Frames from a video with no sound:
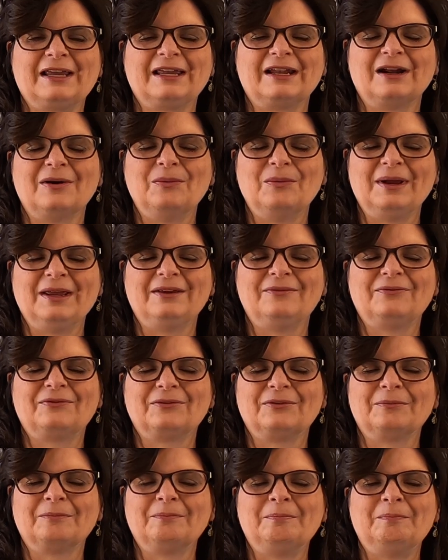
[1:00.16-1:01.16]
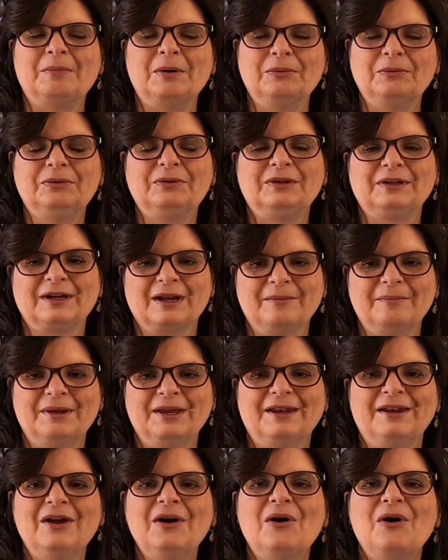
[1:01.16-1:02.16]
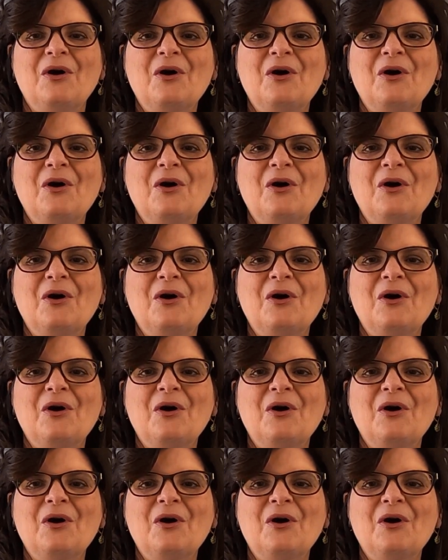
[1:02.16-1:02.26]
I cannot wait for both to come in.